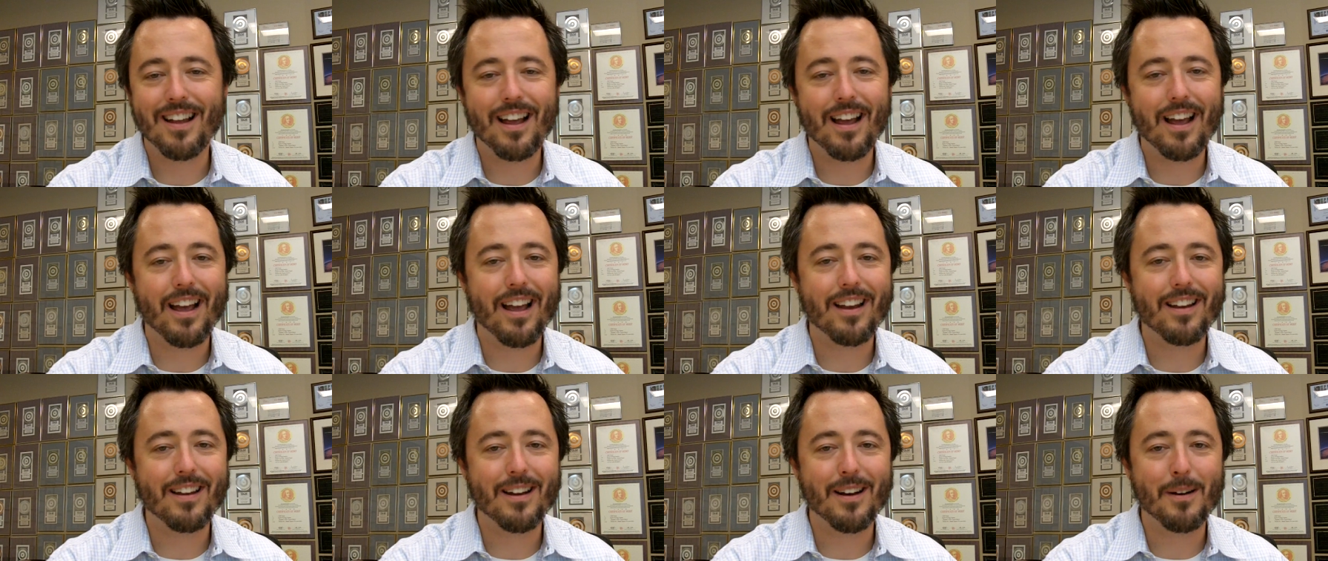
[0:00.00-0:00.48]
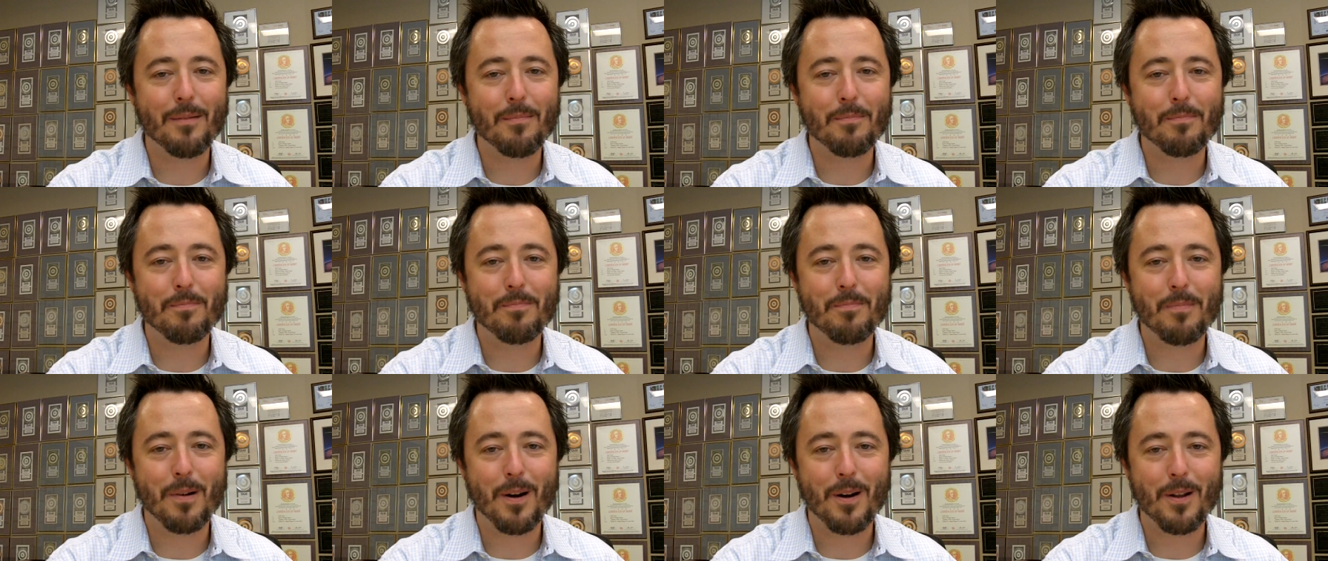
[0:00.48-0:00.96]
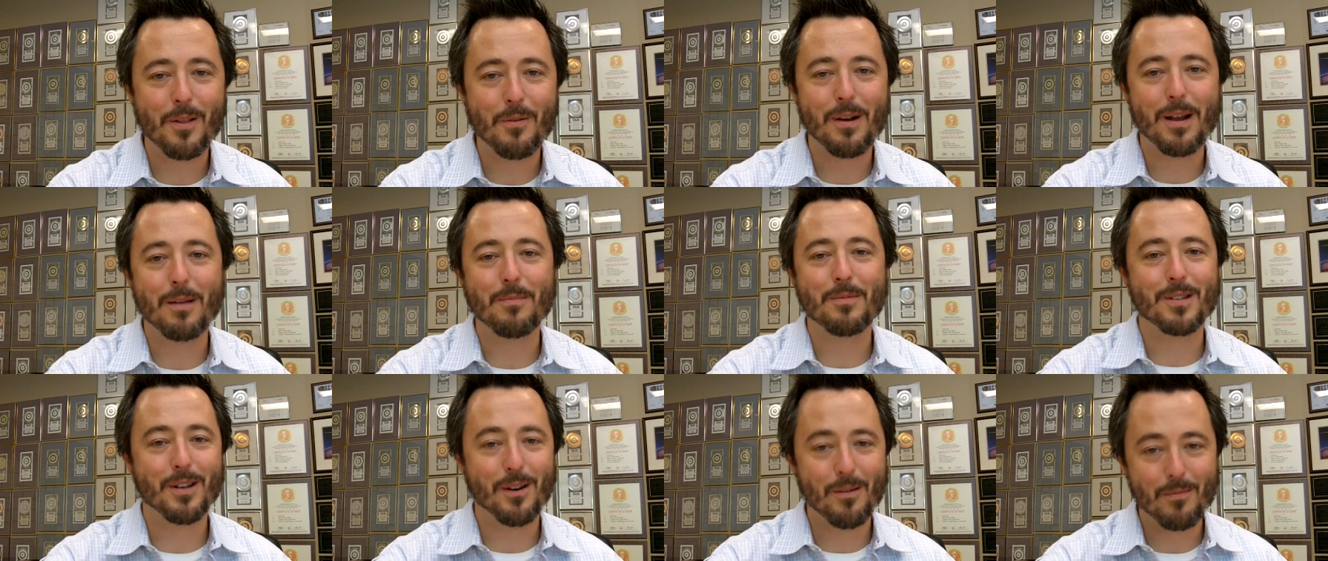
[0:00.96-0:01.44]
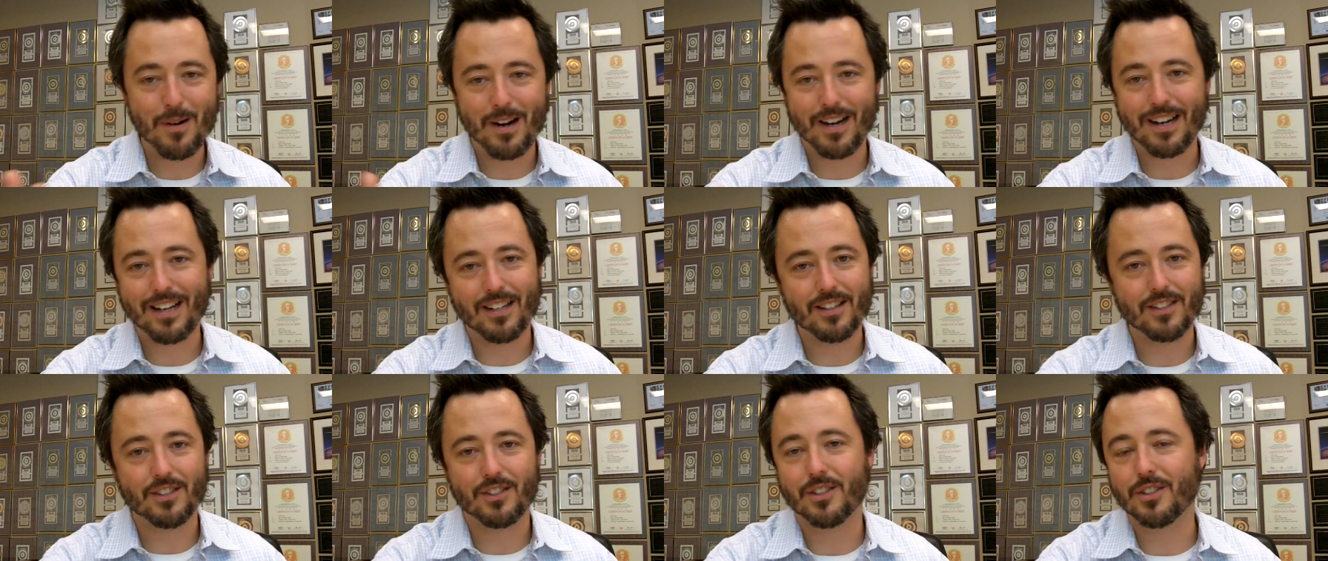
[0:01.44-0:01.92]
And part of the way I'm
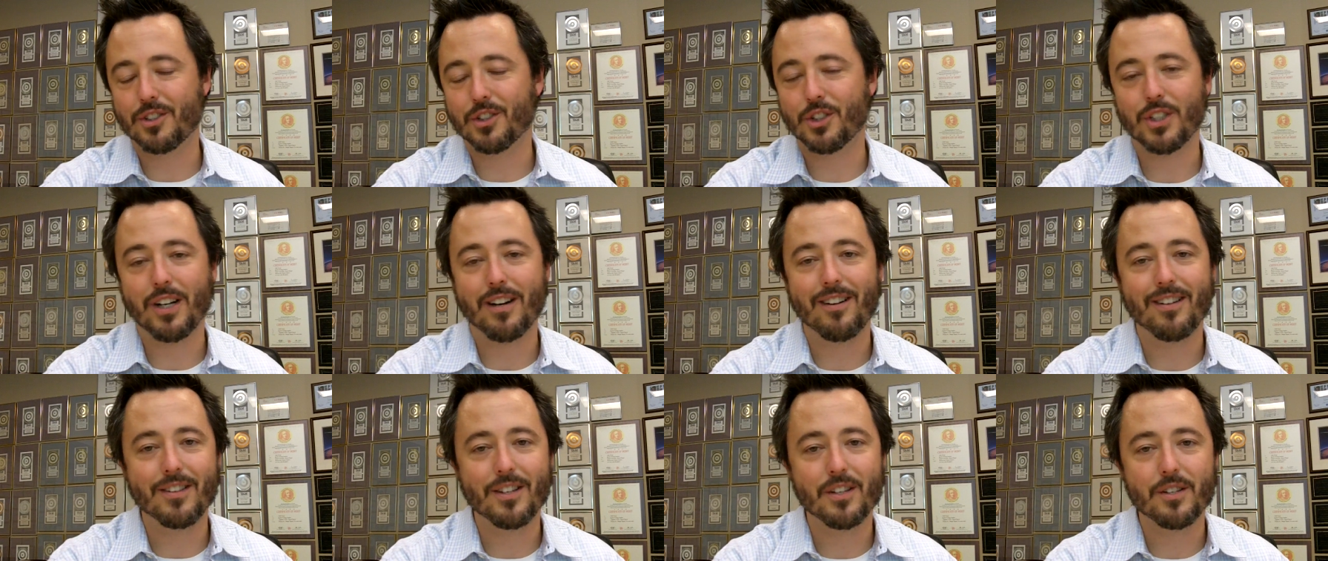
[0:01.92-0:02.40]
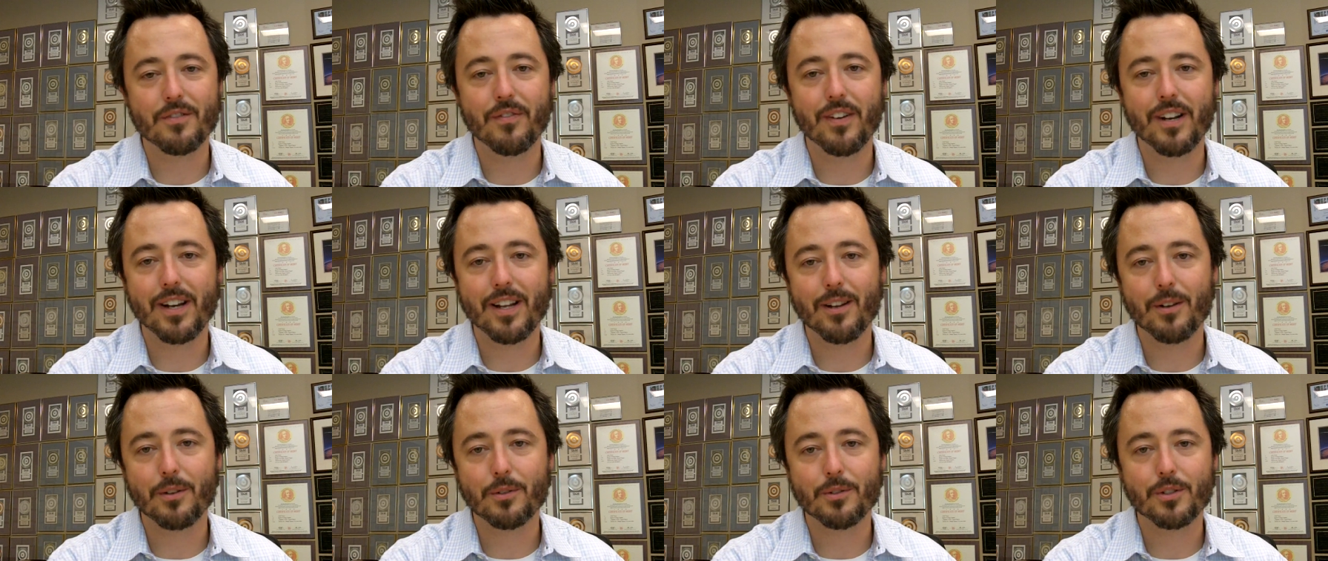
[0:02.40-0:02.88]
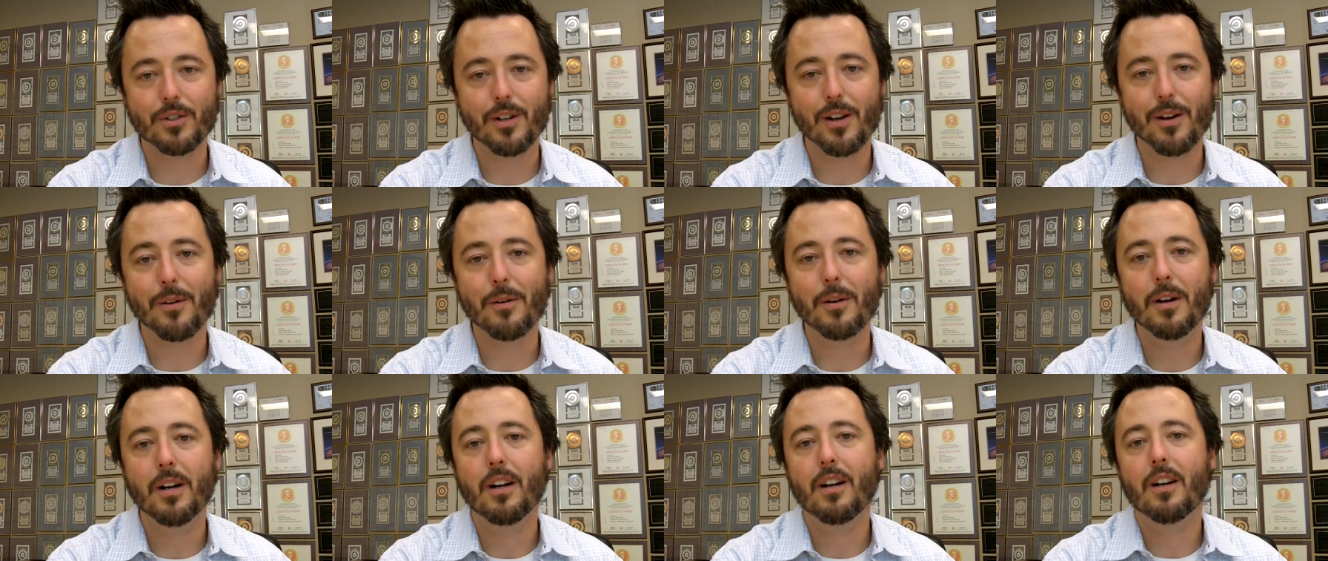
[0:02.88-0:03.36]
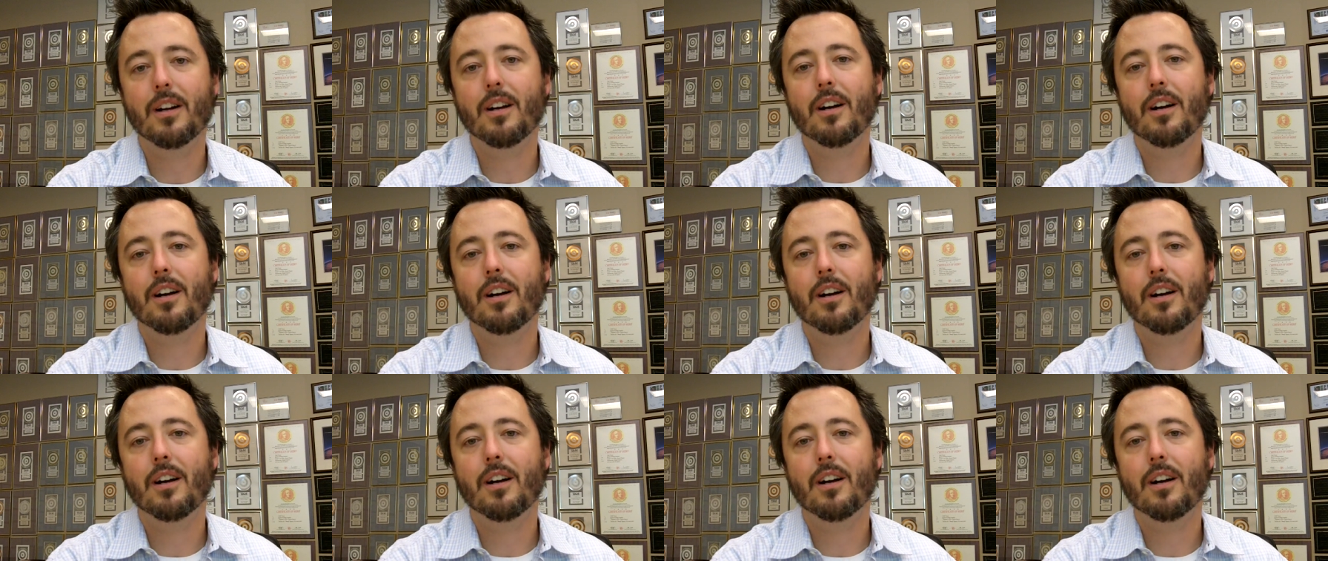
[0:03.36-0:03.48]
celebrating is just sharing this video. So